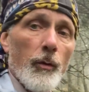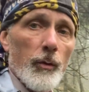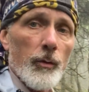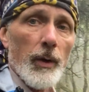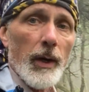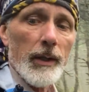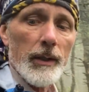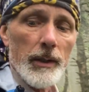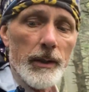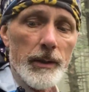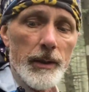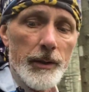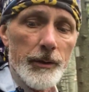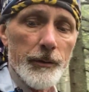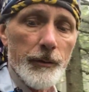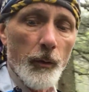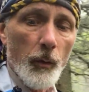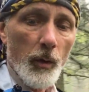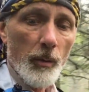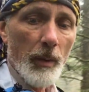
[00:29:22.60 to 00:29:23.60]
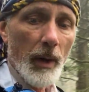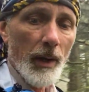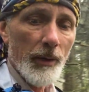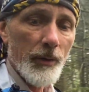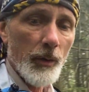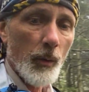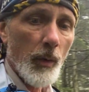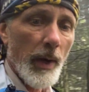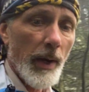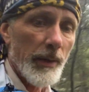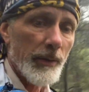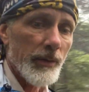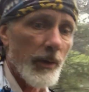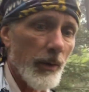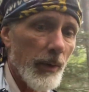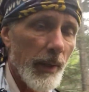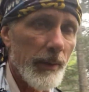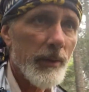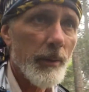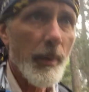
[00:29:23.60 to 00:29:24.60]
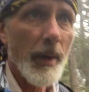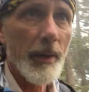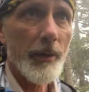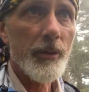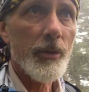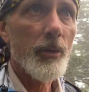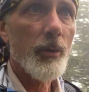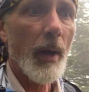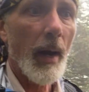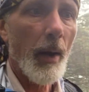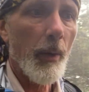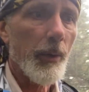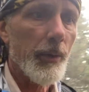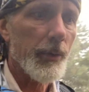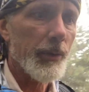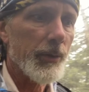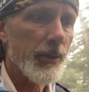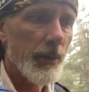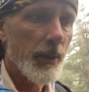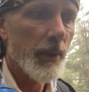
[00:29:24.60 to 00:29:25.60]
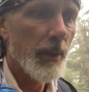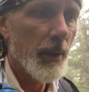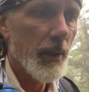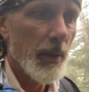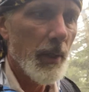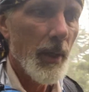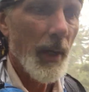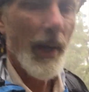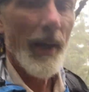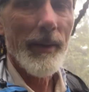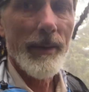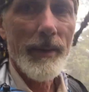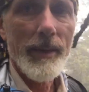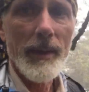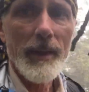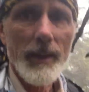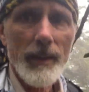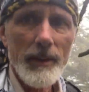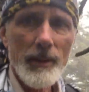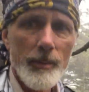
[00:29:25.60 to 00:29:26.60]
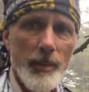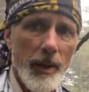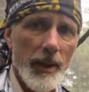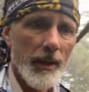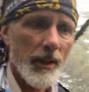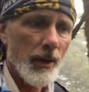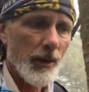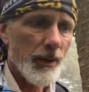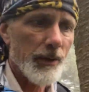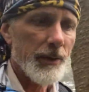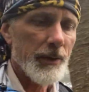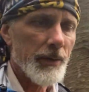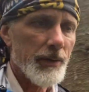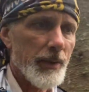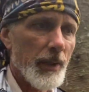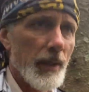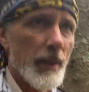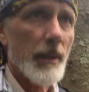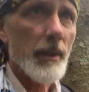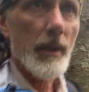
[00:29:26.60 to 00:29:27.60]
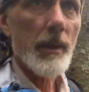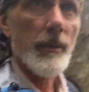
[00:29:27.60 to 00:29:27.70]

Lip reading: Rutland is 4 miles away, so that's about 2 hours, I think, depending on the descent.